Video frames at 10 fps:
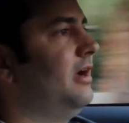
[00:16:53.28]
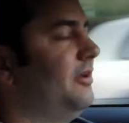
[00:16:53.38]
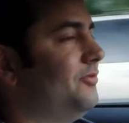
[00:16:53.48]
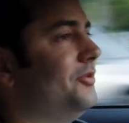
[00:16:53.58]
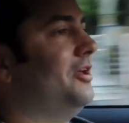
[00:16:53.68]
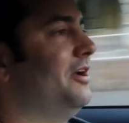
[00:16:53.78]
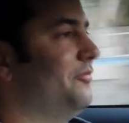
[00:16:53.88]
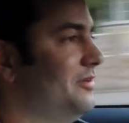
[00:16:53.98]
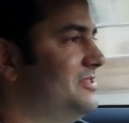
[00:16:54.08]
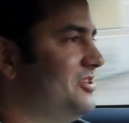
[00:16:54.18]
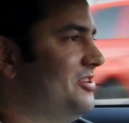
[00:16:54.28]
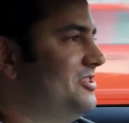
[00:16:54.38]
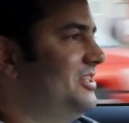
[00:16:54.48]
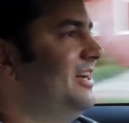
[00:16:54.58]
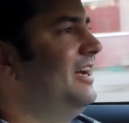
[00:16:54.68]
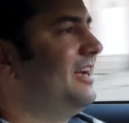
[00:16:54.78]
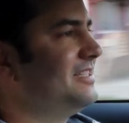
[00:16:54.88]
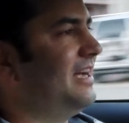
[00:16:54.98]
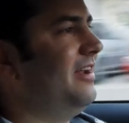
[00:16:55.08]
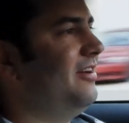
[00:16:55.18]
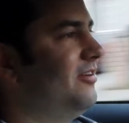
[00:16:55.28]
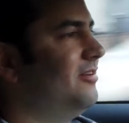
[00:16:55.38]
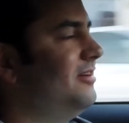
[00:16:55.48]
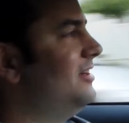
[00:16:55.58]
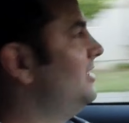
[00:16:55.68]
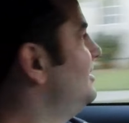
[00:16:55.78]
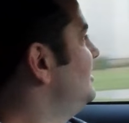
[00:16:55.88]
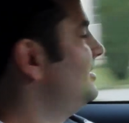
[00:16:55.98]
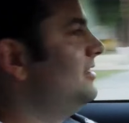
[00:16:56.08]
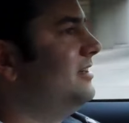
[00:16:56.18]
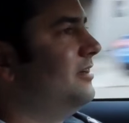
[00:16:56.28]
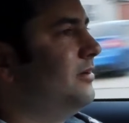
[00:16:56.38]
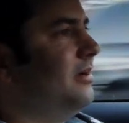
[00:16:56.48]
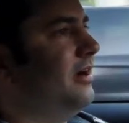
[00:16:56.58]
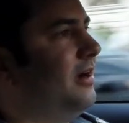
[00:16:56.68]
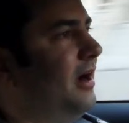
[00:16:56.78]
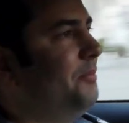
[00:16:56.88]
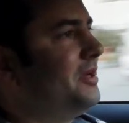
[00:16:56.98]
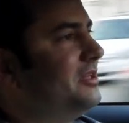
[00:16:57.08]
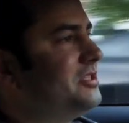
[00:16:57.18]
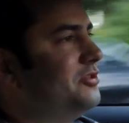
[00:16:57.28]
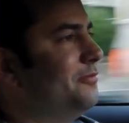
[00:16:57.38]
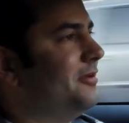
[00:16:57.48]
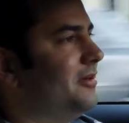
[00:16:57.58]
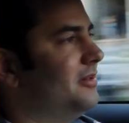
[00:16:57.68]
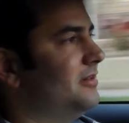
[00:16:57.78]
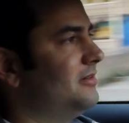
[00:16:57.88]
I do a lot of research because I'm the consumer.